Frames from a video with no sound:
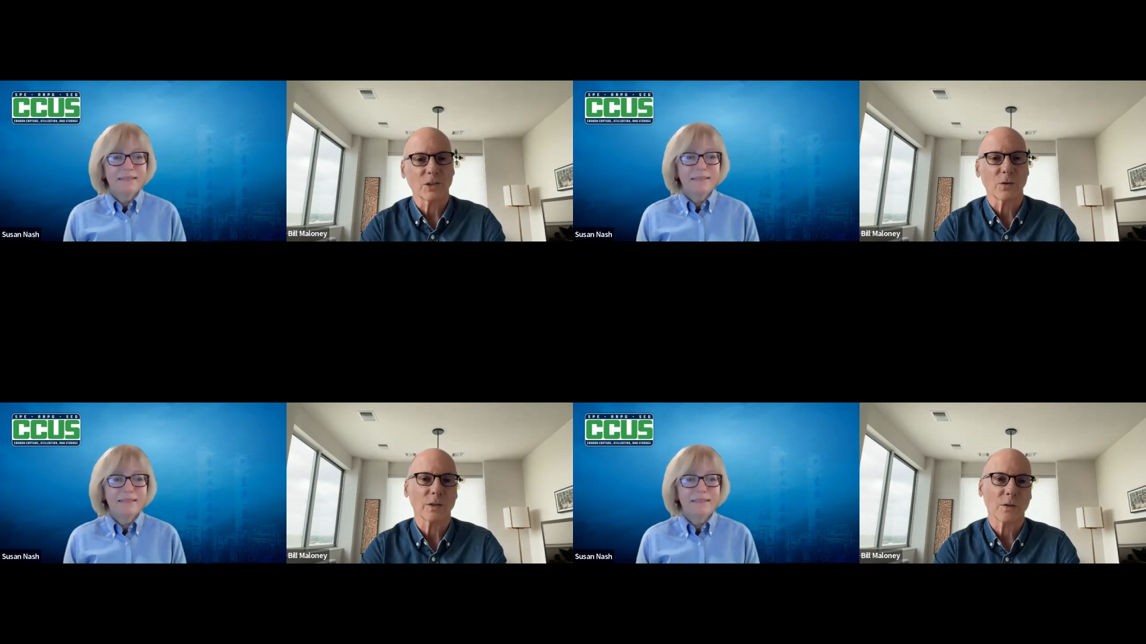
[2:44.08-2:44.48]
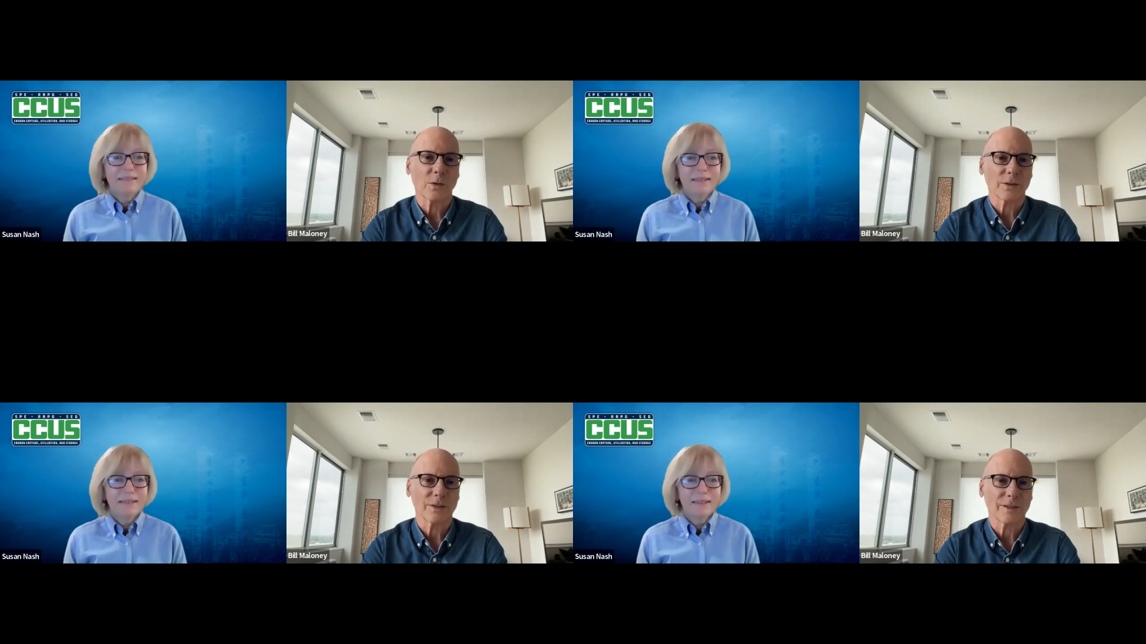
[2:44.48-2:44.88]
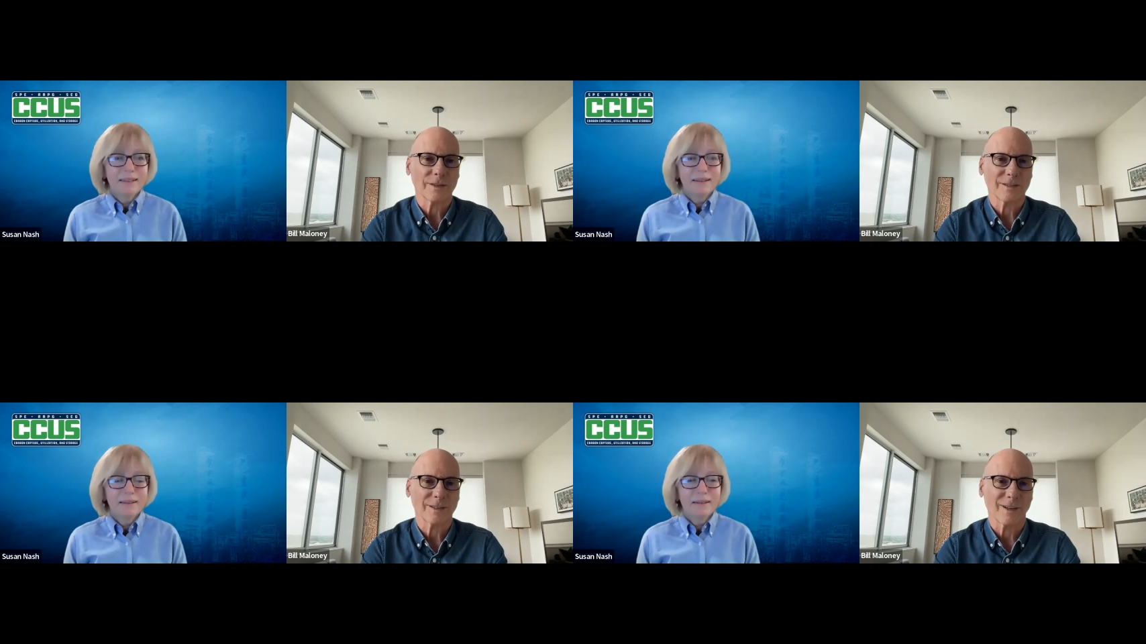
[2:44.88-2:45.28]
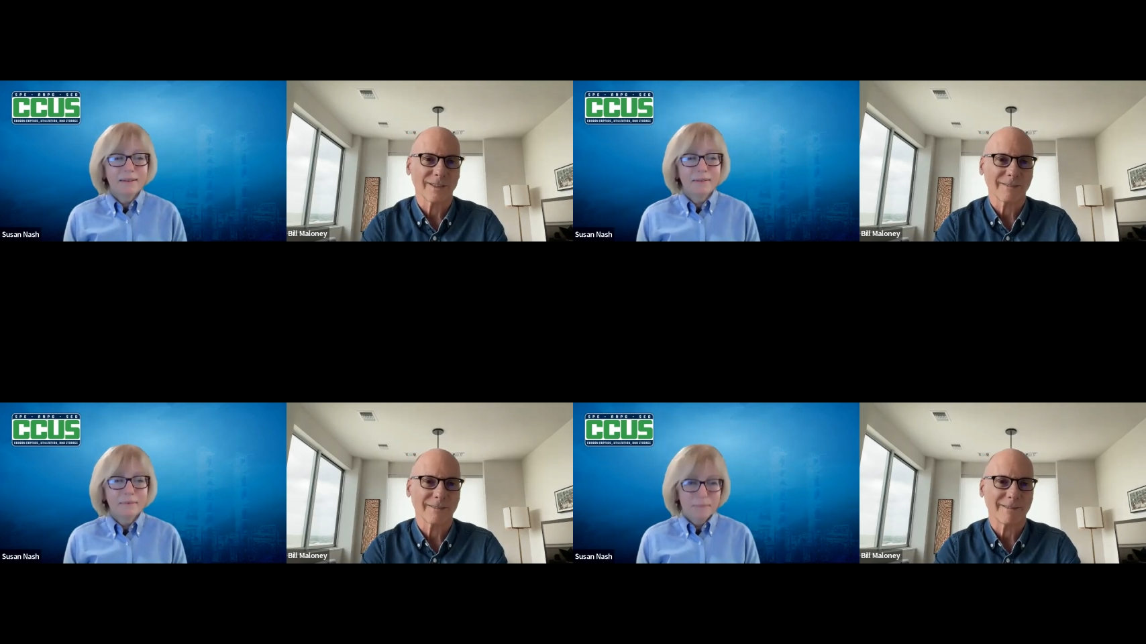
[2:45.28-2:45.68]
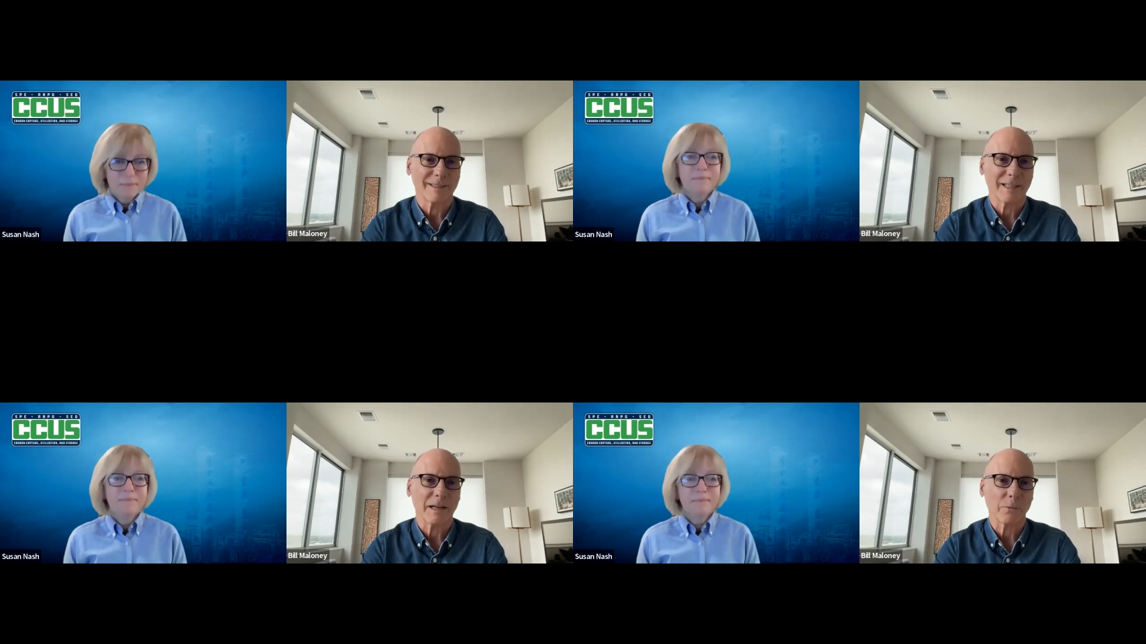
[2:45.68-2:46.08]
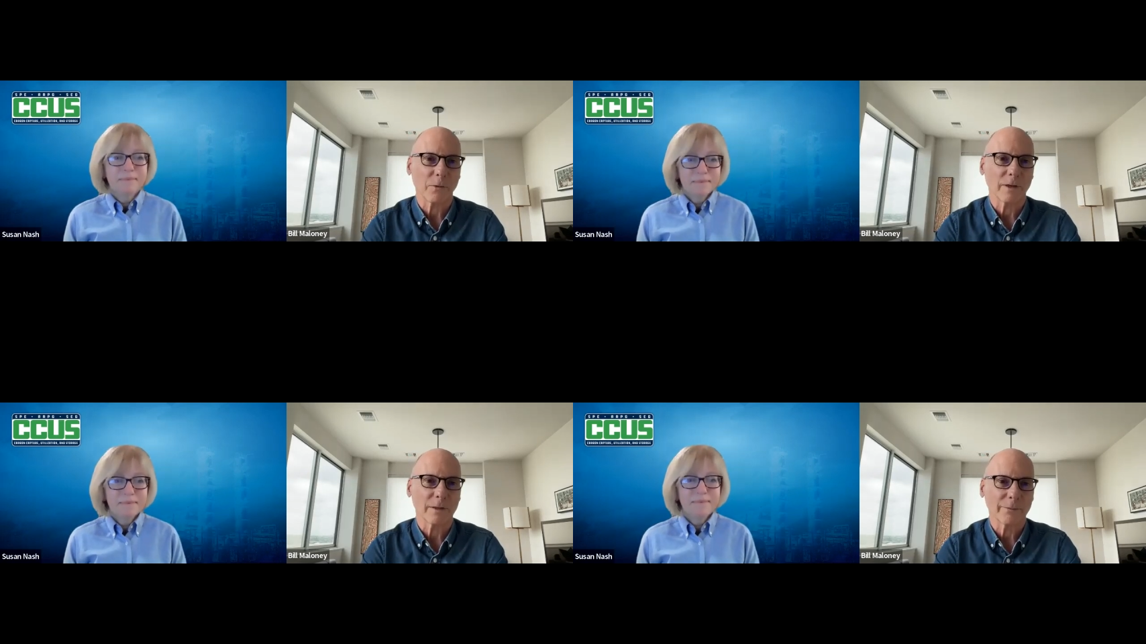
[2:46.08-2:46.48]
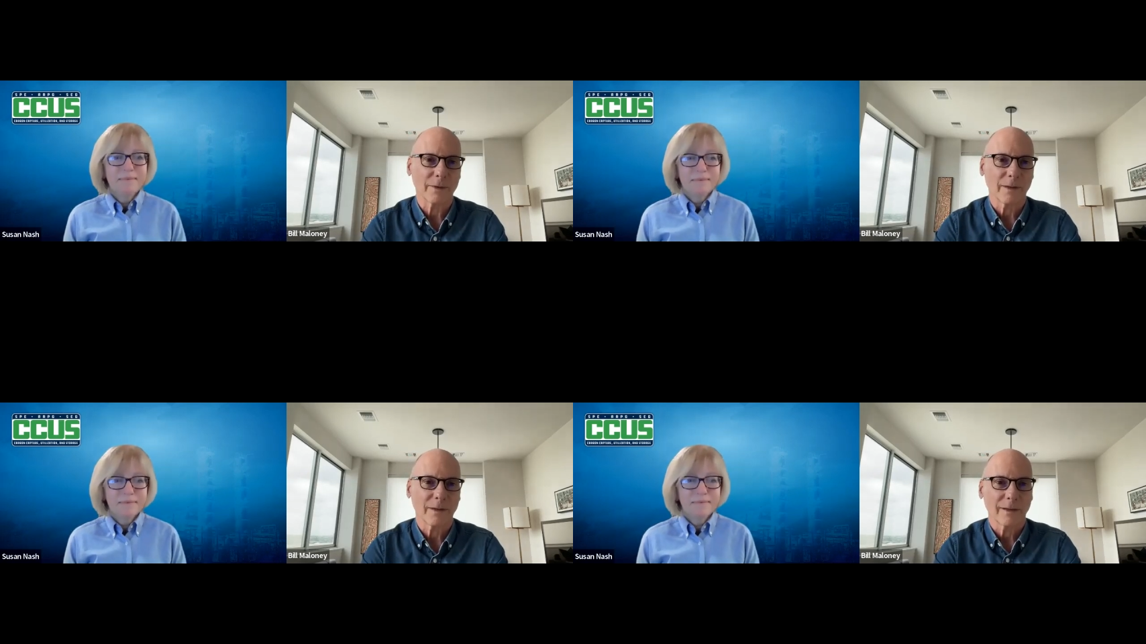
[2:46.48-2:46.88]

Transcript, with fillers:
Speaker 1: short courses on day one.